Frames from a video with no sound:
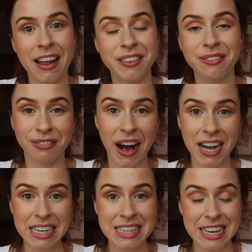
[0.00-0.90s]
and the
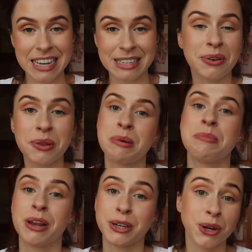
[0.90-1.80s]
fact that other
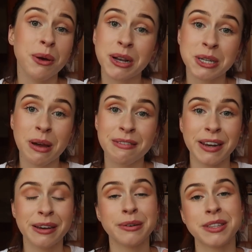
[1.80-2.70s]
people enjoy watching my
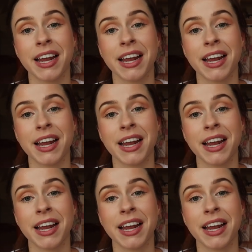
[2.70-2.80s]
videos,